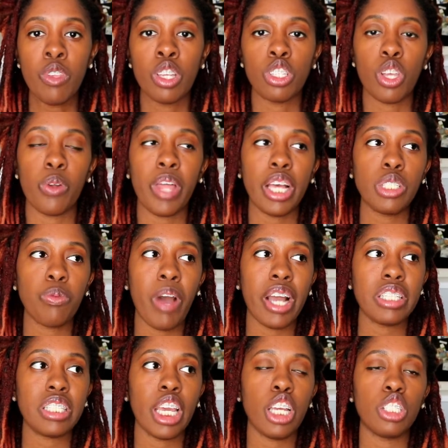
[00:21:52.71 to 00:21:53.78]
So that's why
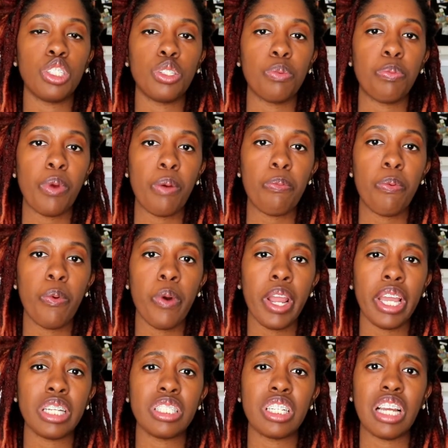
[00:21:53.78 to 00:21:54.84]
I say it's super
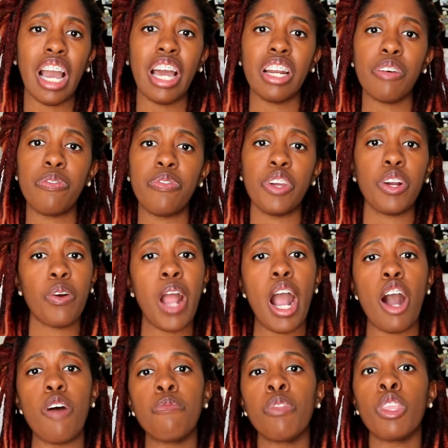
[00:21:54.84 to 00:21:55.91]
important. Kind of figure
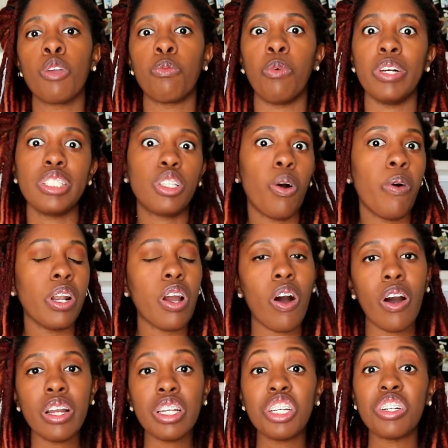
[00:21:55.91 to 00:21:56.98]
out what's going
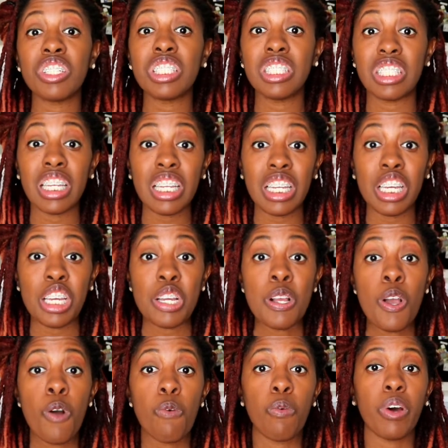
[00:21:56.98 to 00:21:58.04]
on in your city.
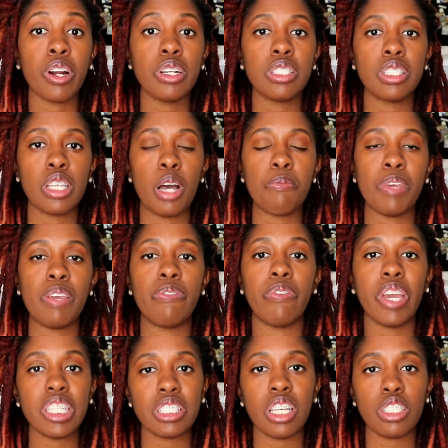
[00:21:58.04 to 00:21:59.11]
What are some
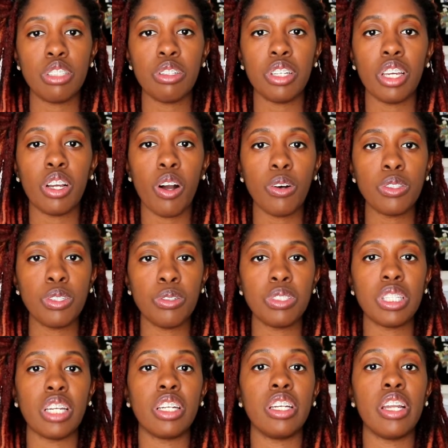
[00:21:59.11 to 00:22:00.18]
events that you can go to
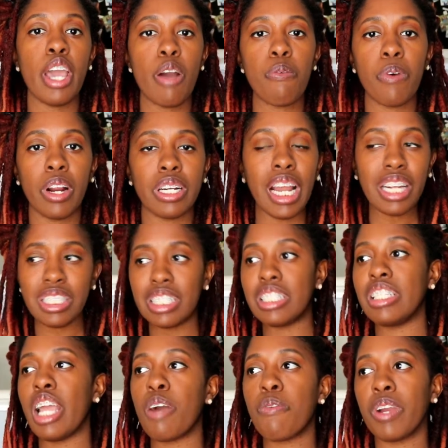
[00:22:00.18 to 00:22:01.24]
to network? Not just
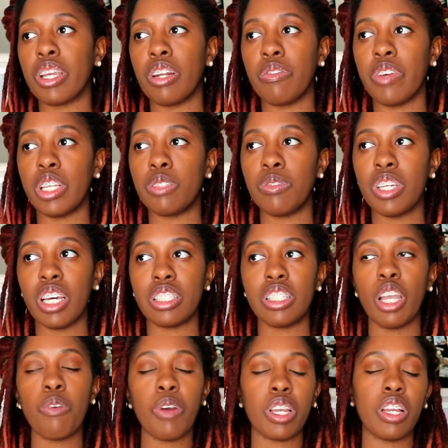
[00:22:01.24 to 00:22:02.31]
networking events because
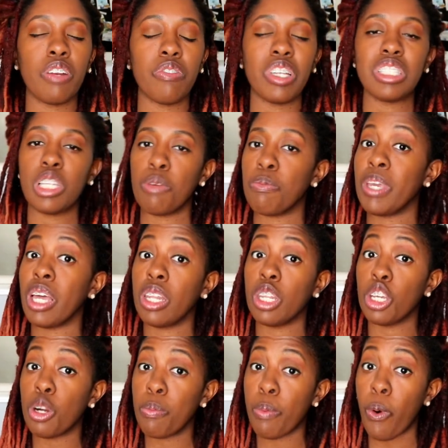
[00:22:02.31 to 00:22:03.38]
networking events can be a
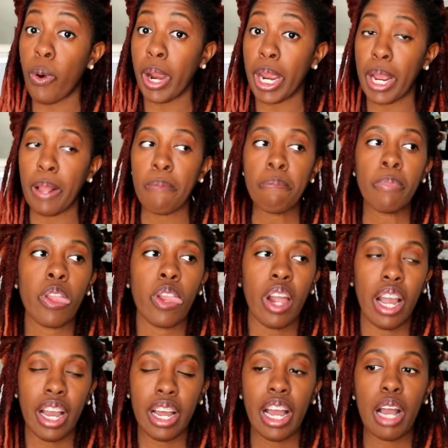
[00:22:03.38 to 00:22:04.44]
little boring.
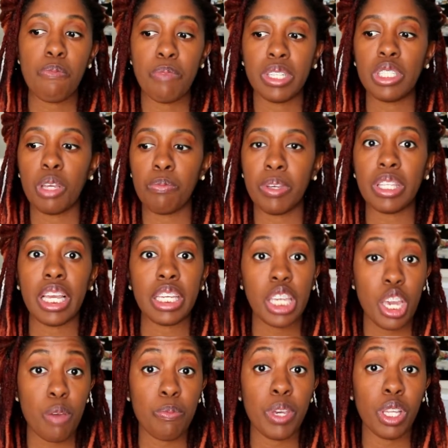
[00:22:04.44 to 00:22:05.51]
I, I must admit they
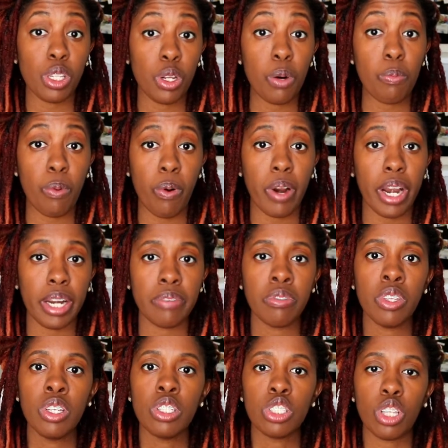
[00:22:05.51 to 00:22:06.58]
can be a little boring.
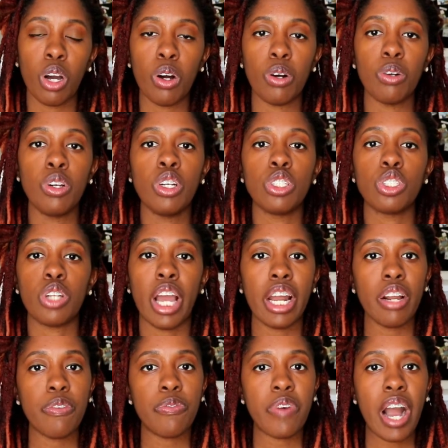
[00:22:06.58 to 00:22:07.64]
So try
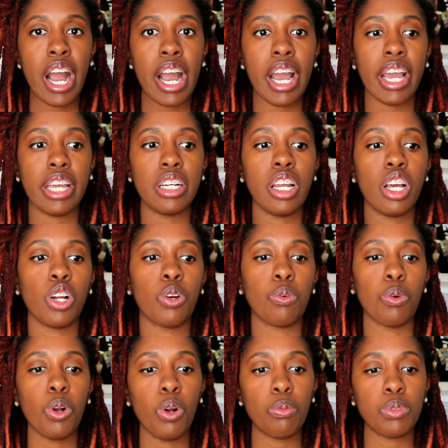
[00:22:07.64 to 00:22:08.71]
to find
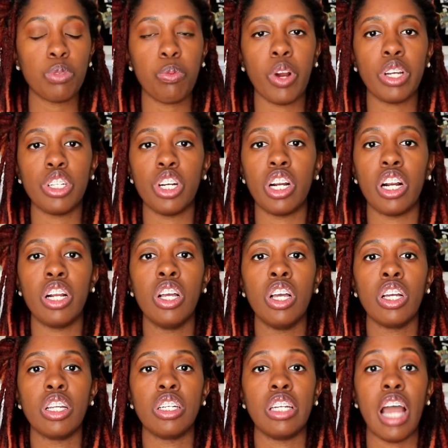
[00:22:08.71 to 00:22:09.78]
groups where you're
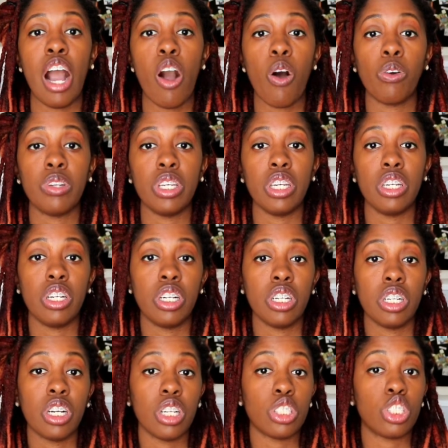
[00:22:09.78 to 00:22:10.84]
not only
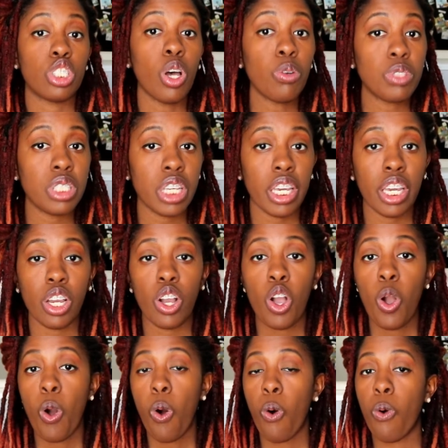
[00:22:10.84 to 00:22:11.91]
consulting
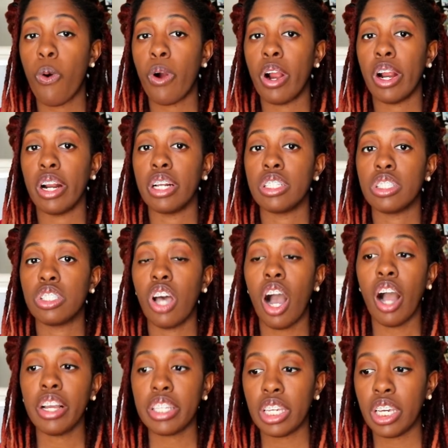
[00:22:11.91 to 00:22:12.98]
or
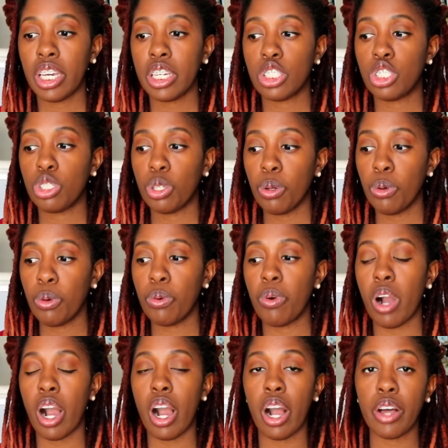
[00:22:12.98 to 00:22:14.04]
talking
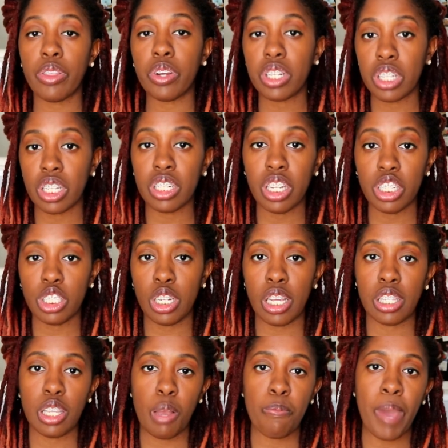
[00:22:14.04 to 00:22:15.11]
to other
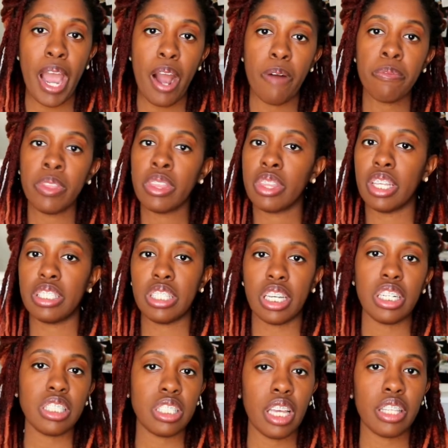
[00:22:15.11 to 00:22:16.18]
clinicians about the
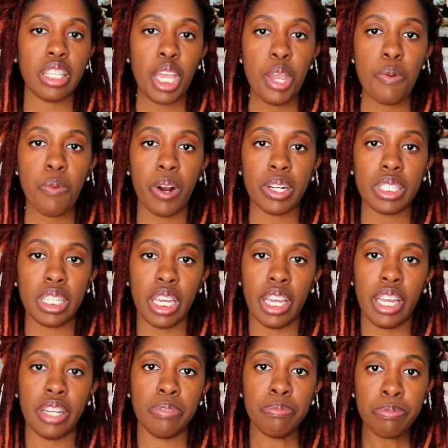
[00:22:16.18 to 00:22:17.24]
settings that they work
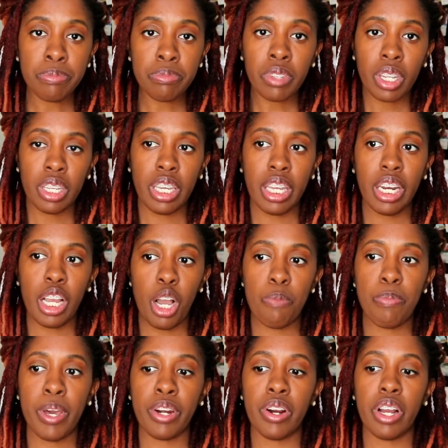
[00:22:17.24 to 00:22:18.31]
in getting a
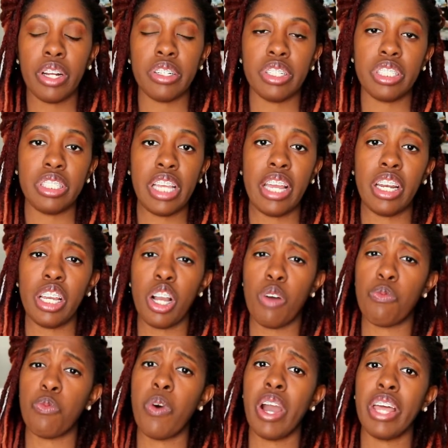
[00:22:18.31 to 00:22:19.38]
better understanding
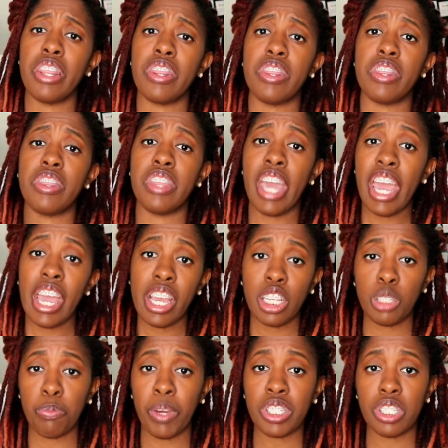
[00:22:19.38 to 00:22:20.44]
of what they
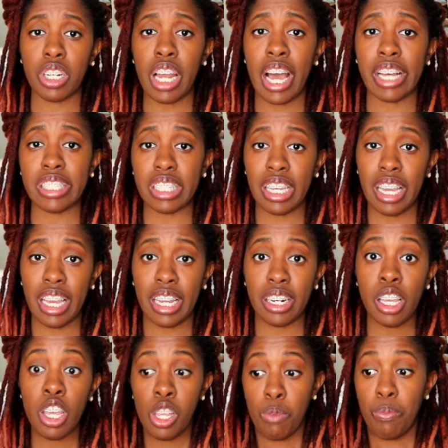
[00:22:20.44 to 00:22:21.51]
specialize in
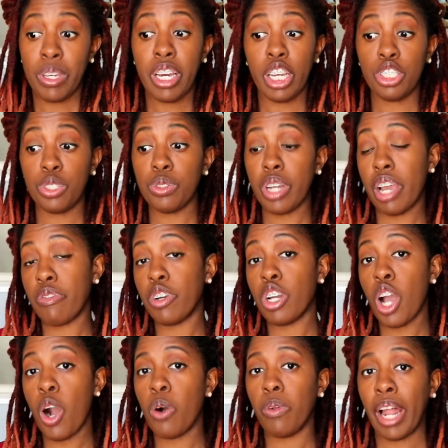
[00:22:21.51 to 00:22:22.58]
because you never
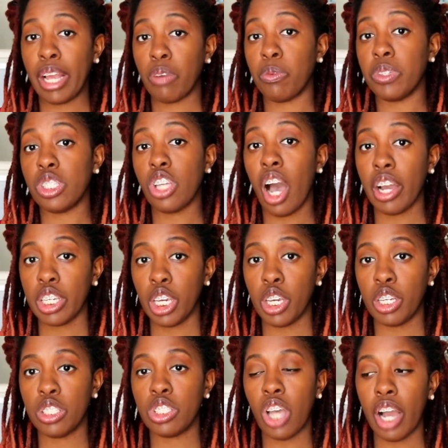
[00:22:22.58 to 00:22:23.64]
know like with
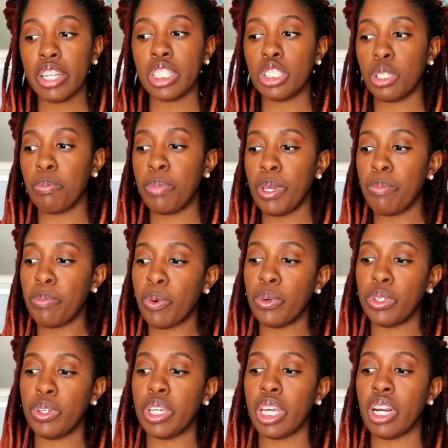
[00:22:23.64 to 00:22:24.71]
talking talking to people
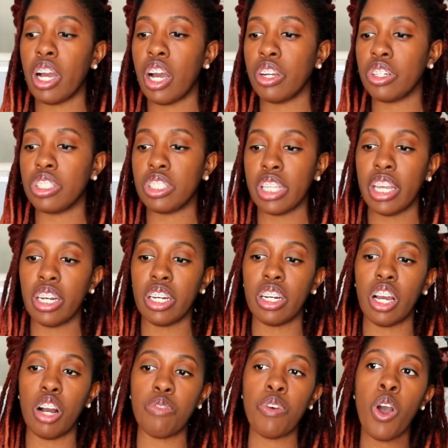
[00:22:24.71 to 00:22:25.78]
you get an understanding
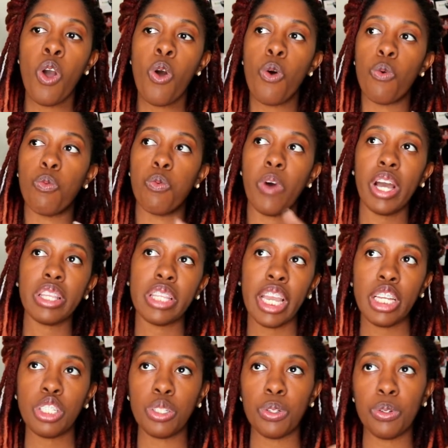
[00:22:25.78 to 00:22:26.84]
of what
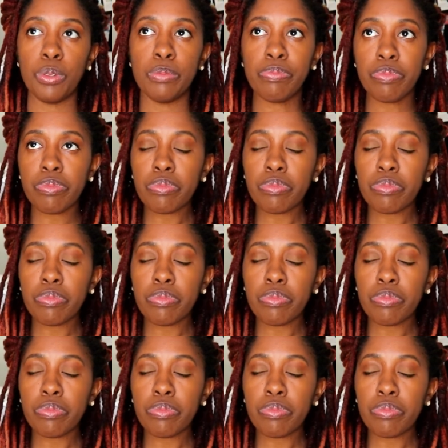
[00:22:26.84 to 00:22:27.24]
they do